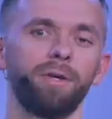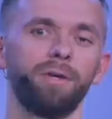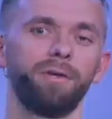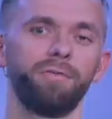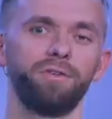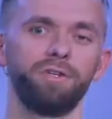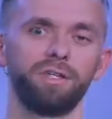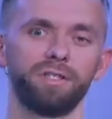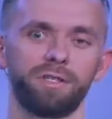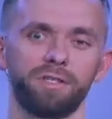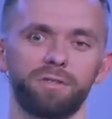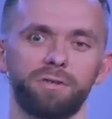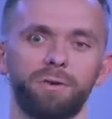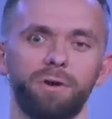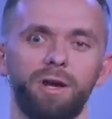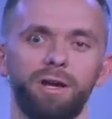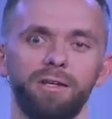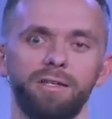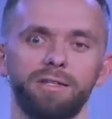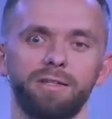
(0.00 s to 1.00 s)
of Jesus
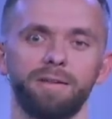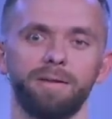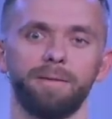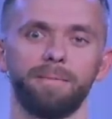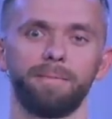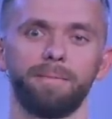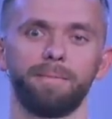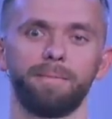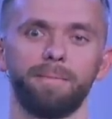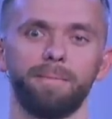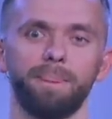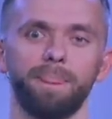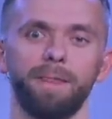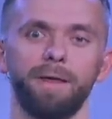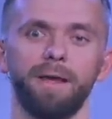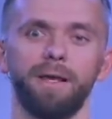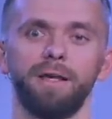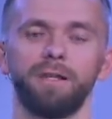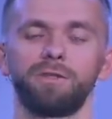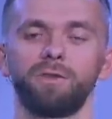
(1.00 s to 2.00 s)
Christ.
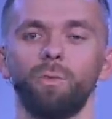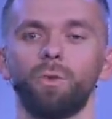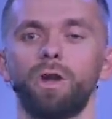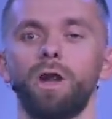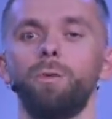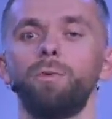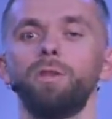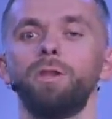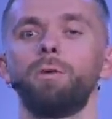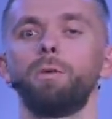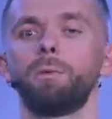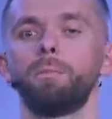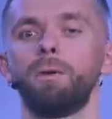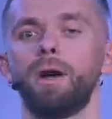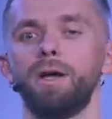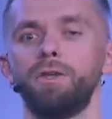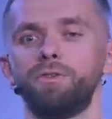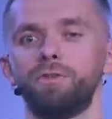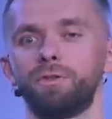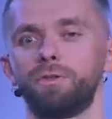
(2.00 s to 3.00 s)
So what I want to
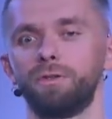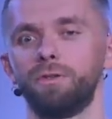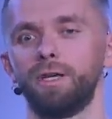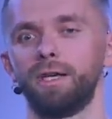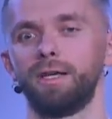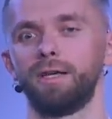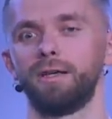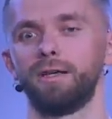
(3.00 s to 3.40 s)
remind you today